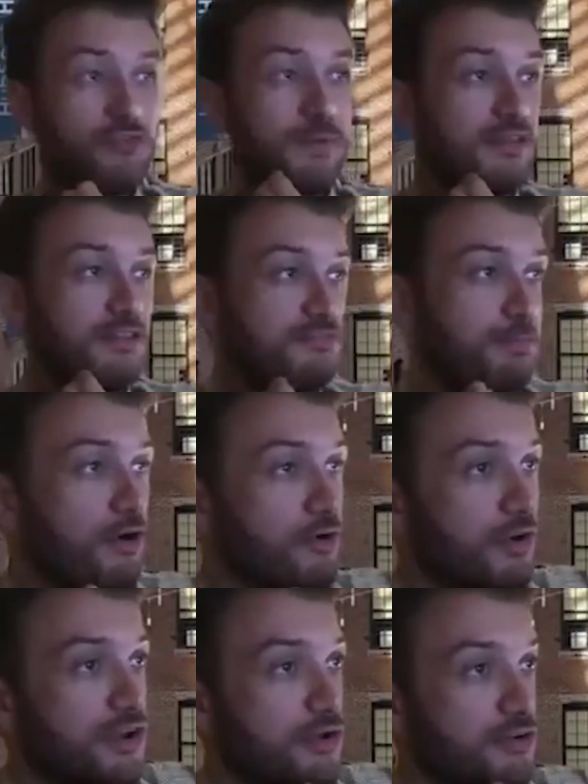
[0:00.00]
been in this
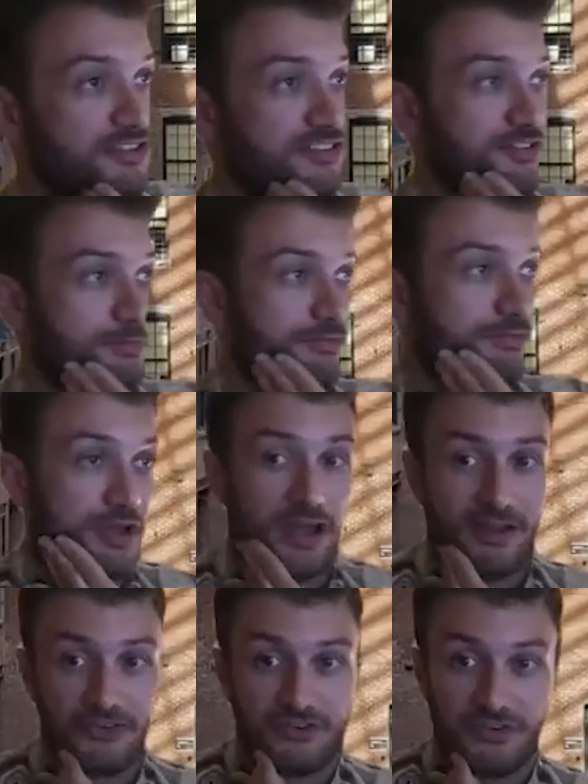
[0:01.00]
partner ecosystem for
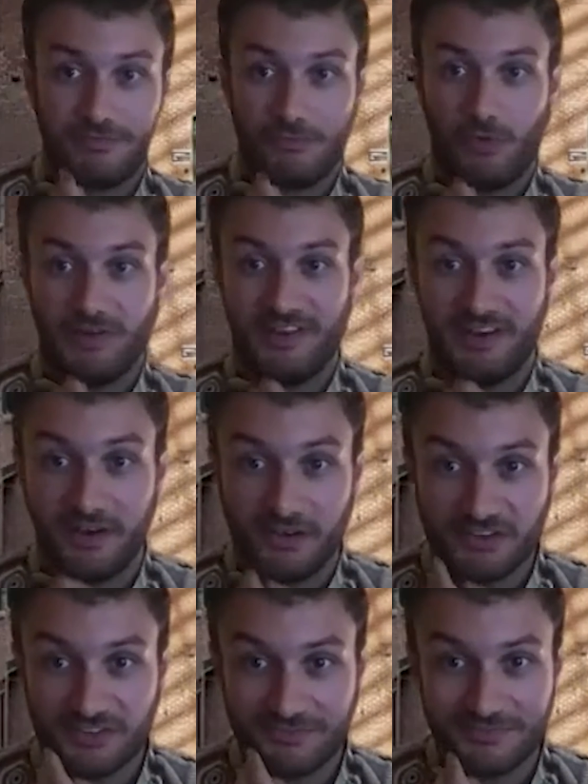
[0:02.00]
gosh, what, 10
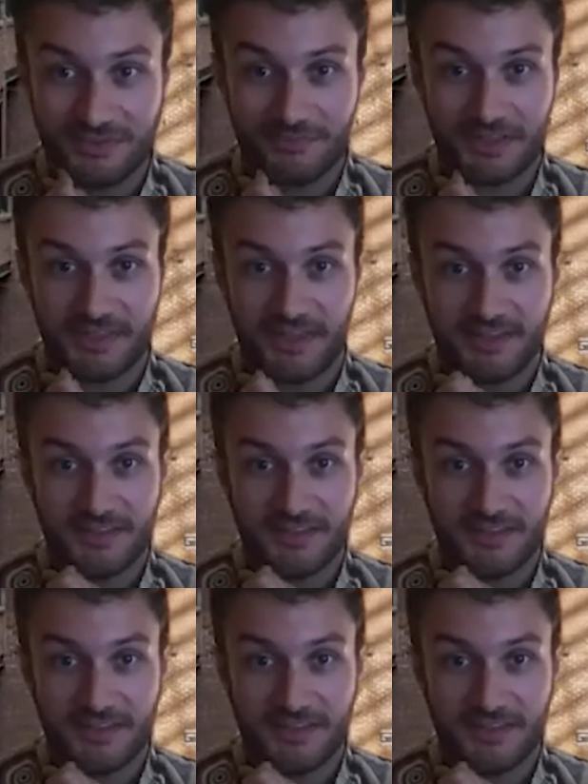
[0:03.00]
years? Something like that?